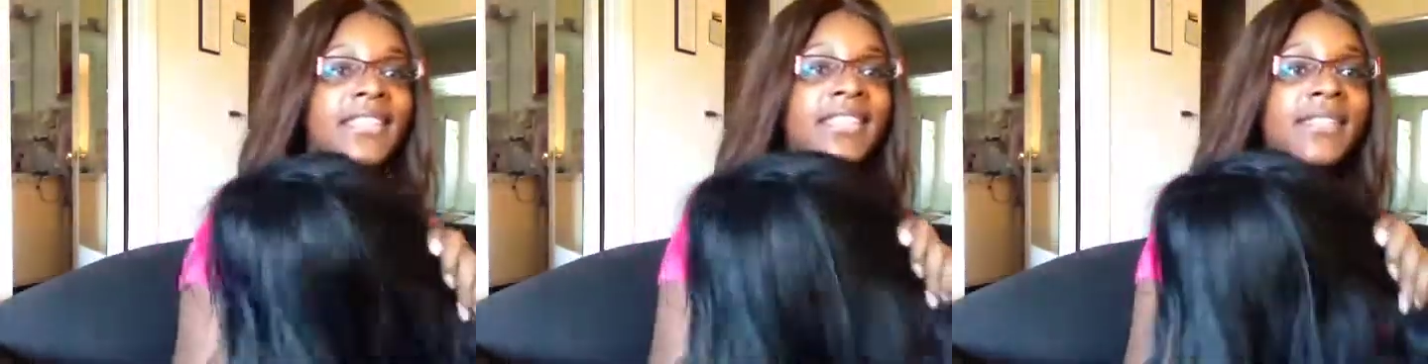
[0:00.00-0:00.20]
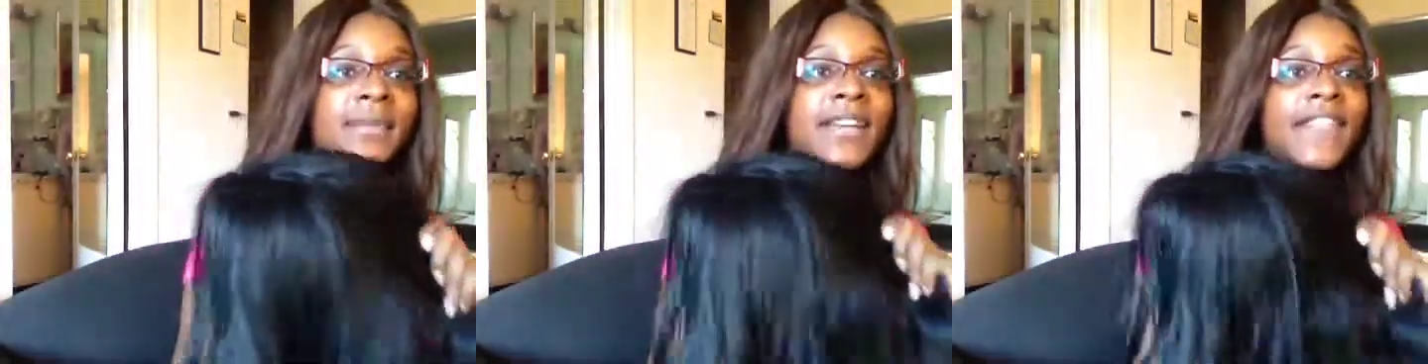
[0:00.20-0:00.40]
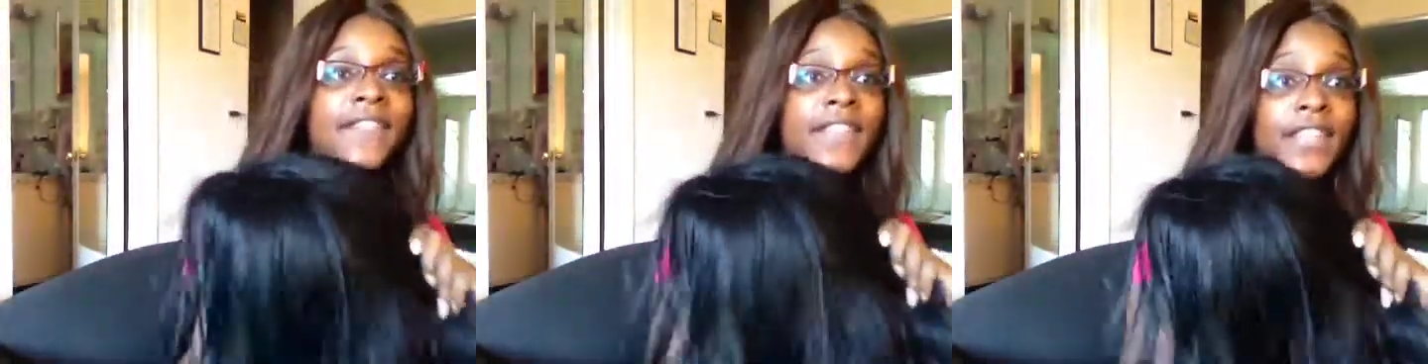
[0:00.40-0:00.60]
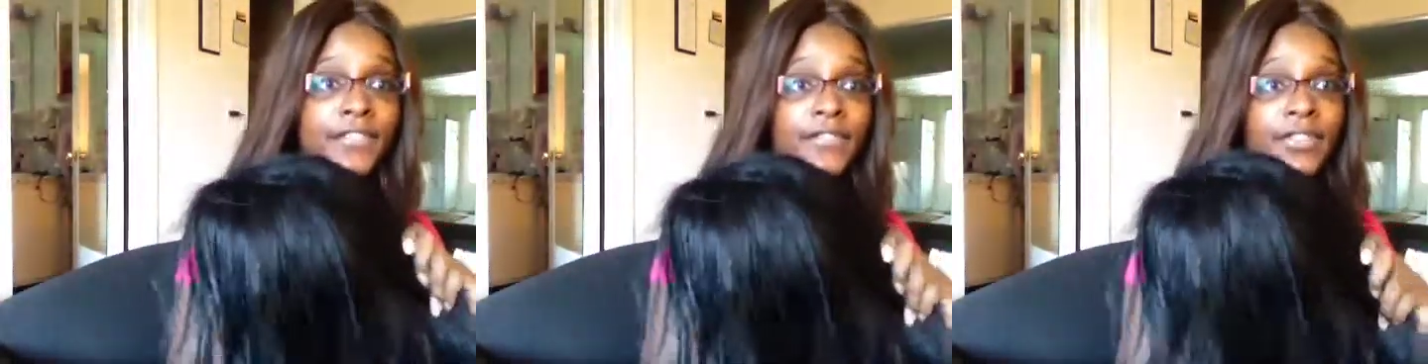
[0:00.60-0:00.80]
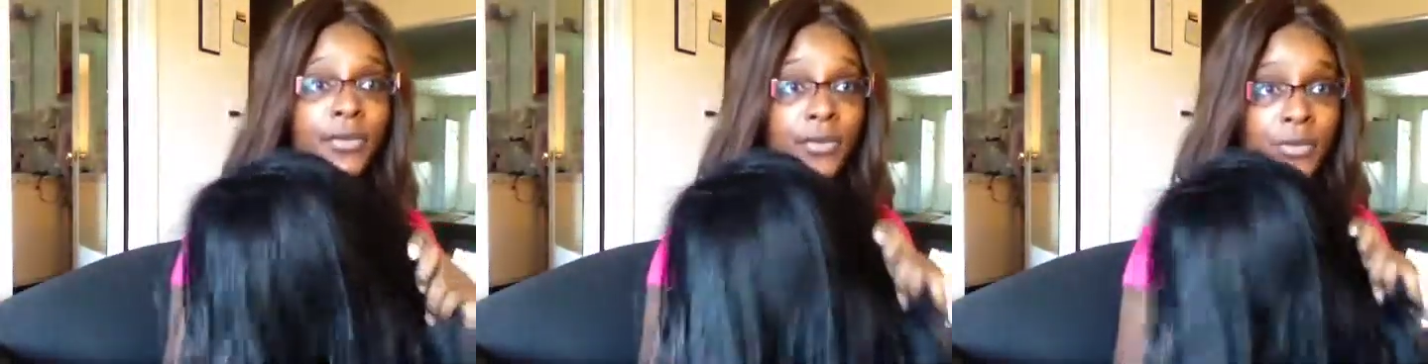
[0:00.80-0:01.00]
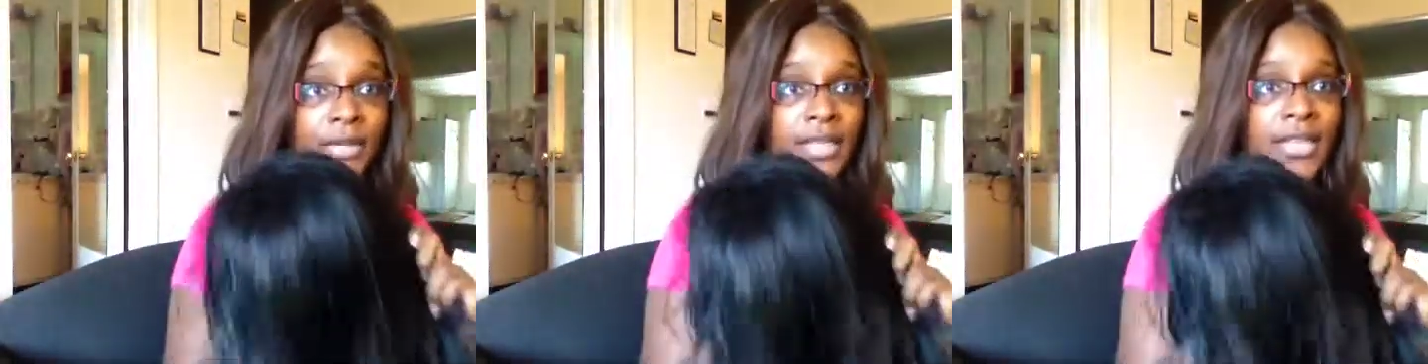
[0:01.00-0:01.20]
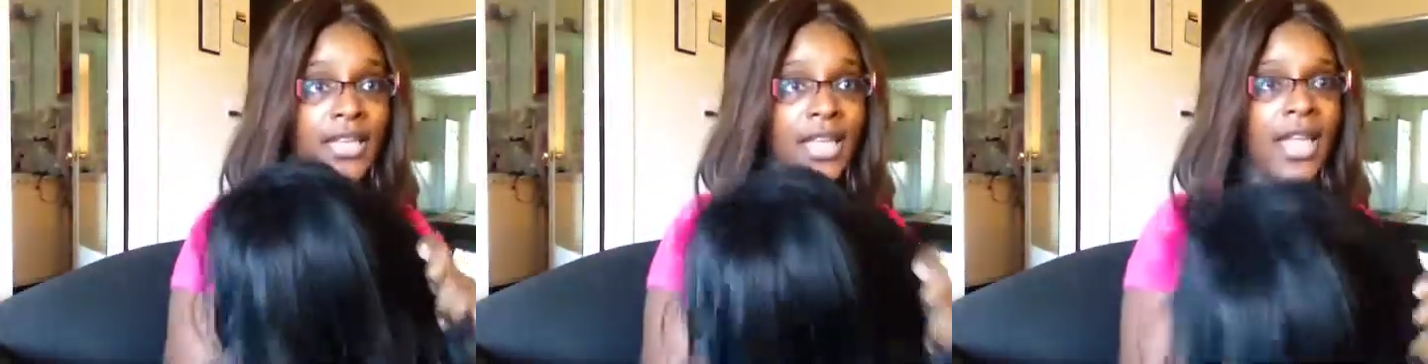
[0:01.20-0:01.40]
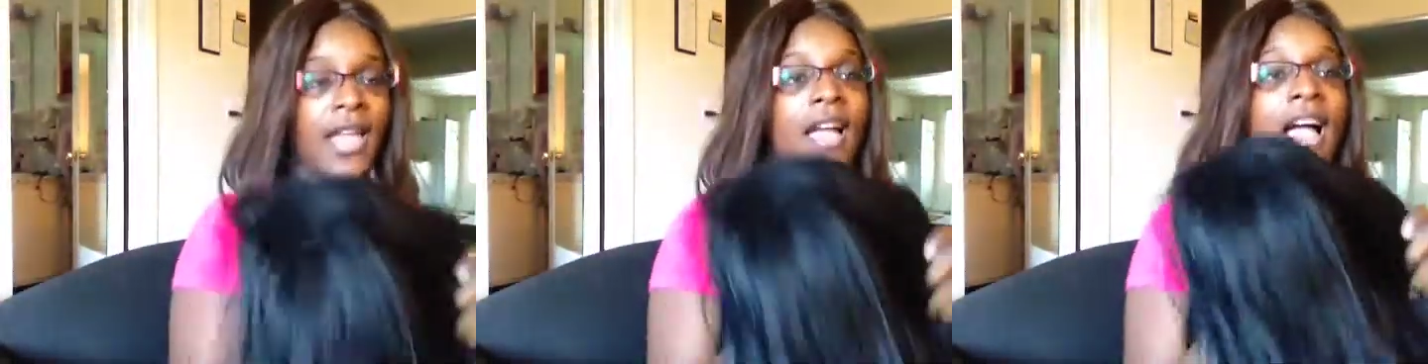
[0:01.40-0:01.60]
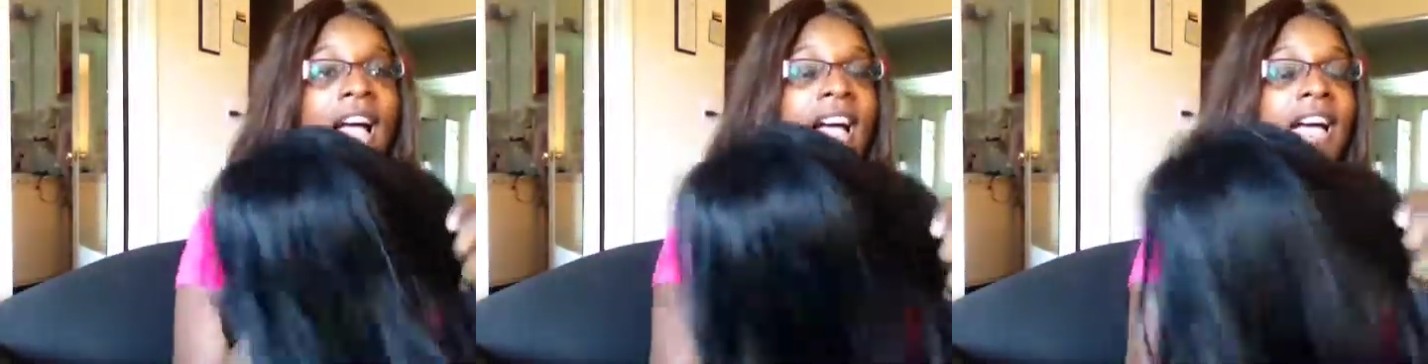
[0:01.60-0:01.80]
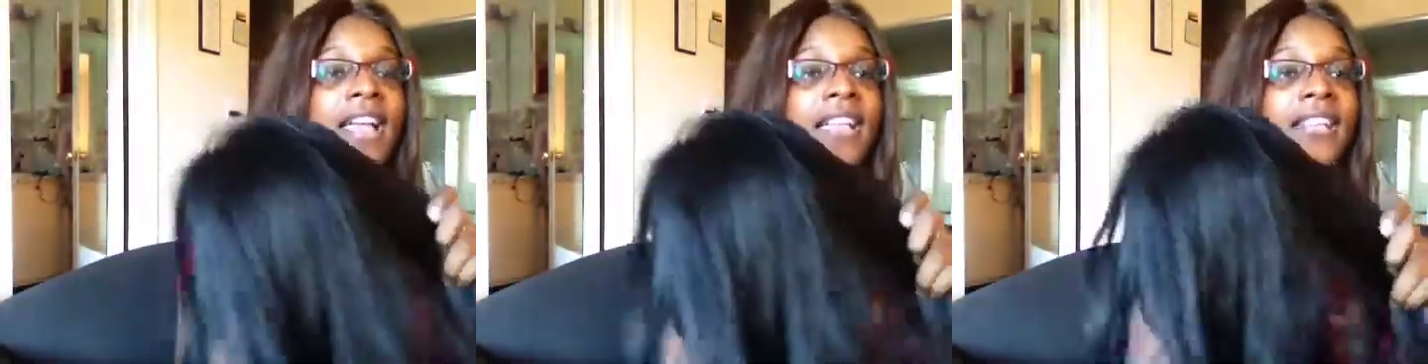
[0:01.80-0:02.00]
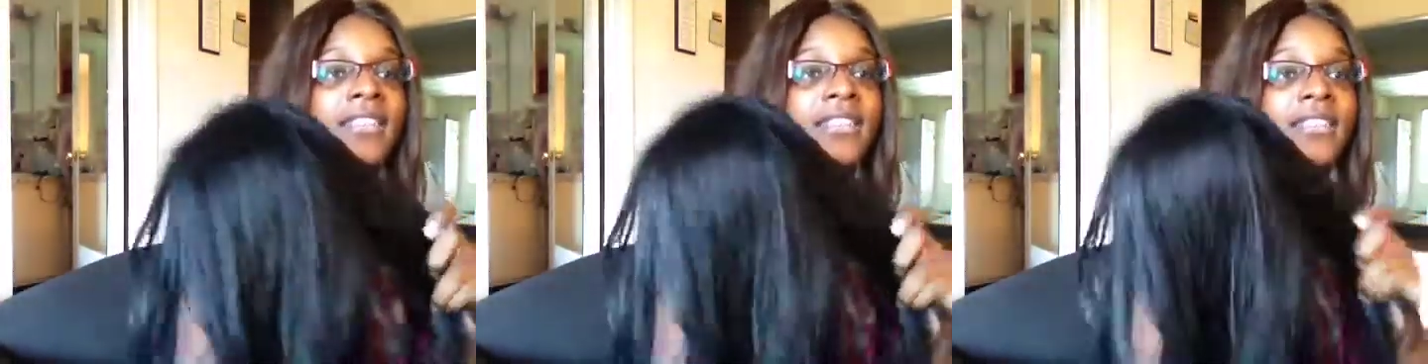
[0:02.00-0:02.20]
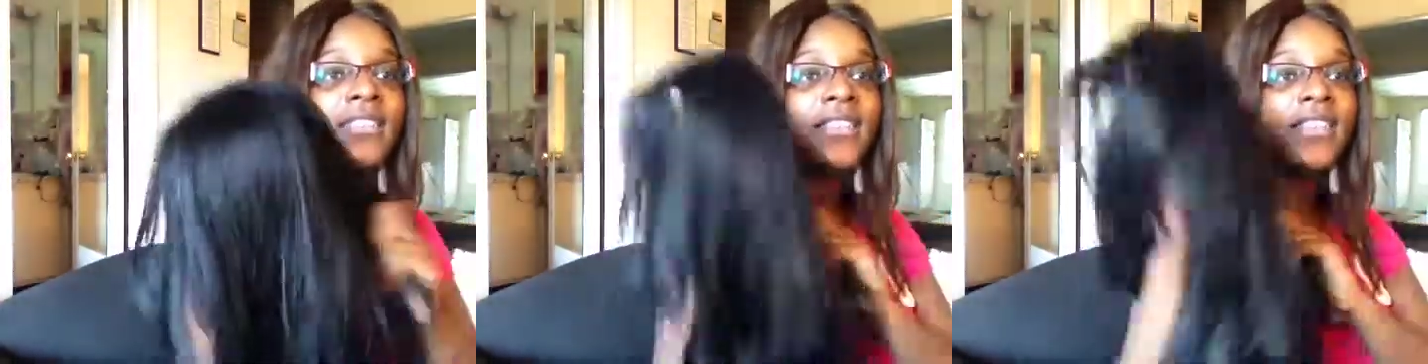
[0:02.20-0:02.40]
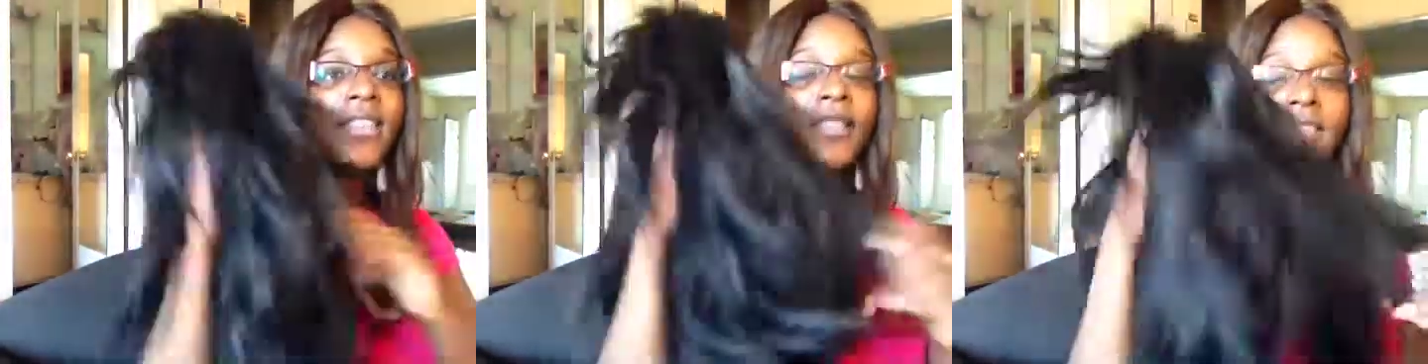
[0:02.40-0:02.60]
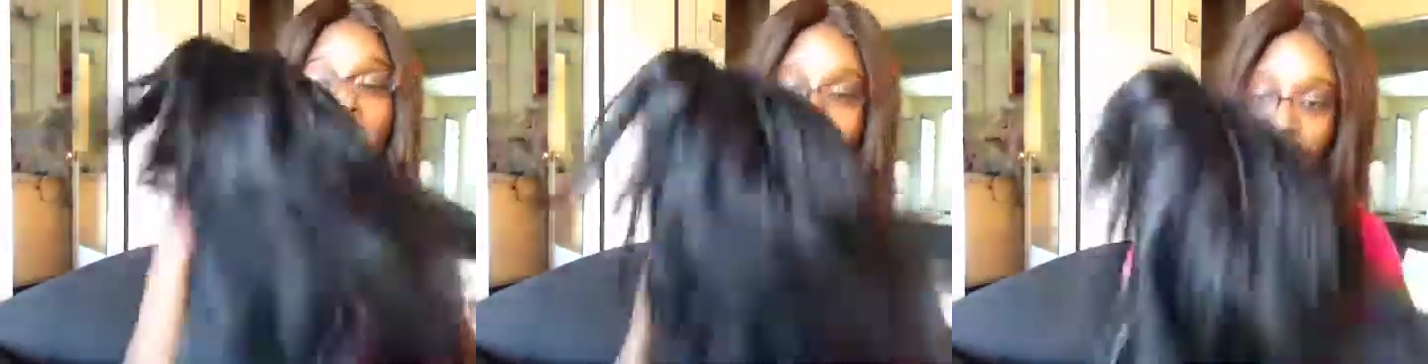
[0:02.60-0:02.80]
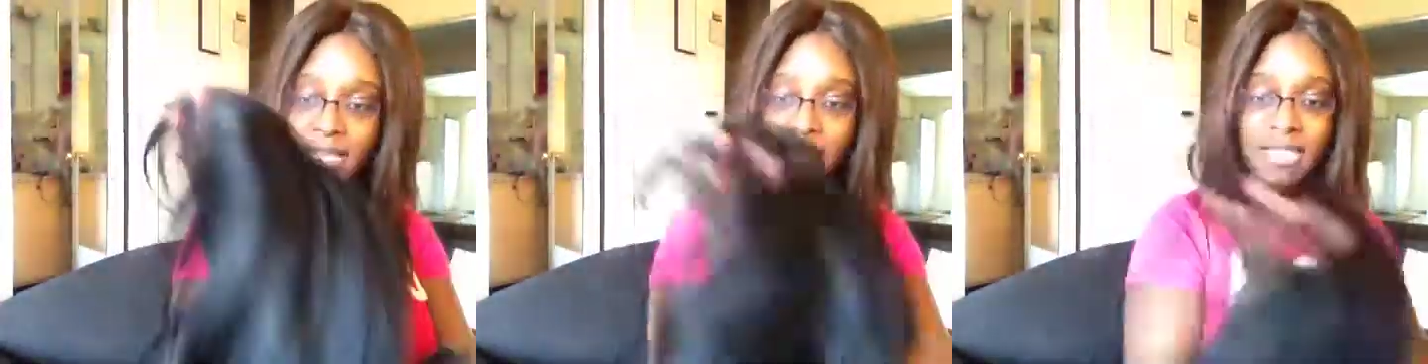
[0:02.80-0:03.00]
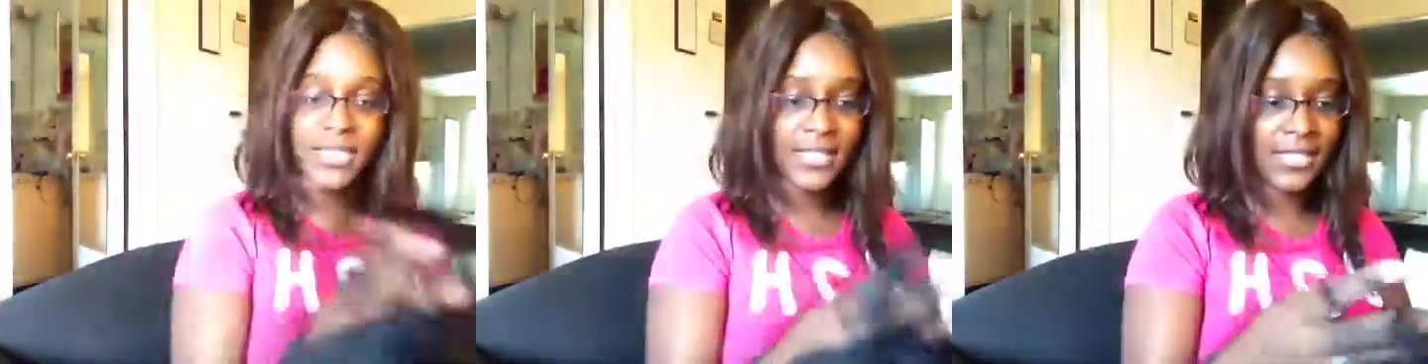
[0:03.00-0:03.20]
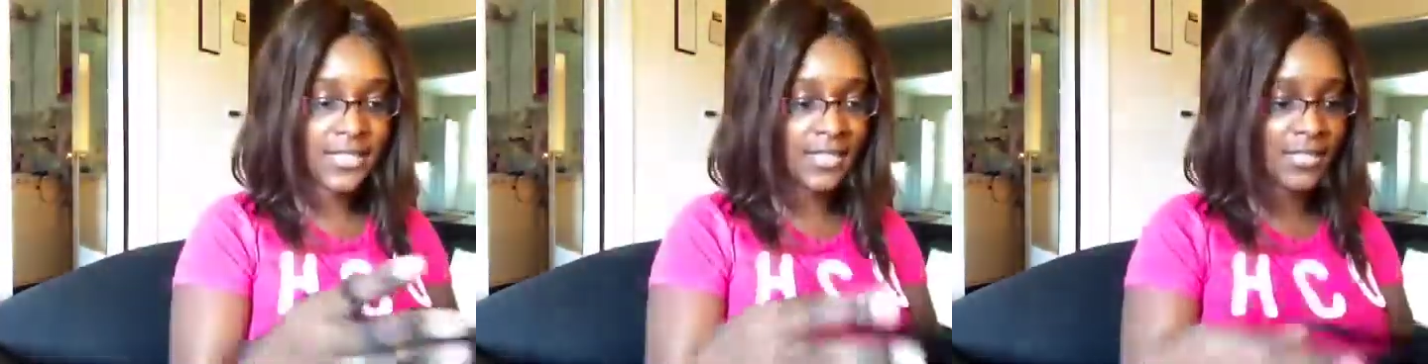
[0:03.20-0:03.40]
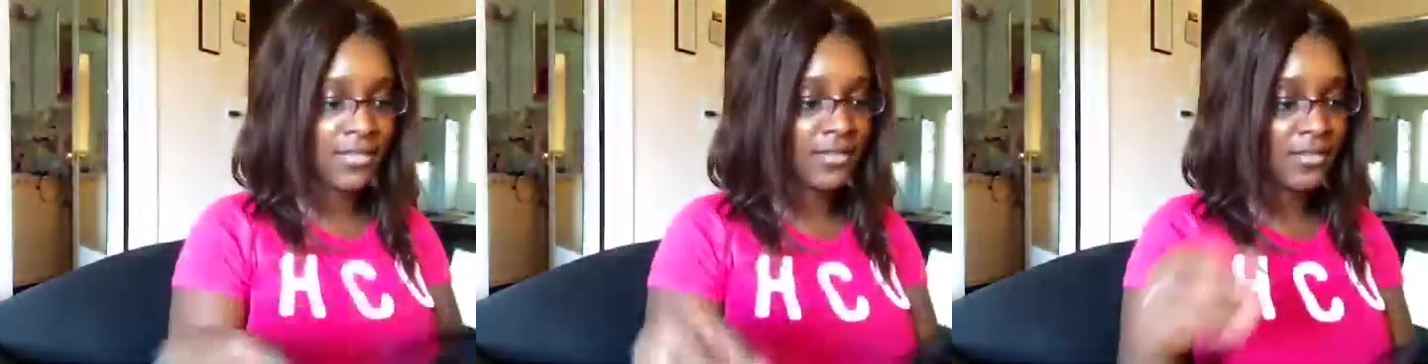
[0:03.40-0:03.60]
is my favorite wig, and this